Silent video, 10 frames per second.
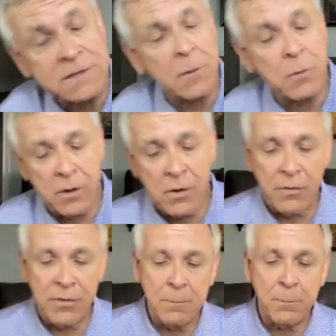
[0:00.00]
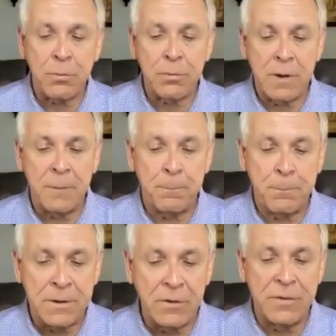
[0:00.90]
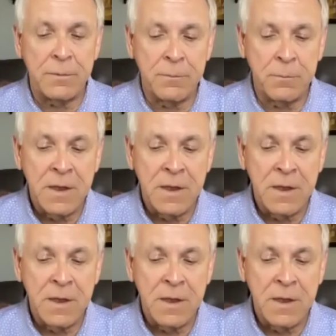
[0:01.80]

piece I would call the build the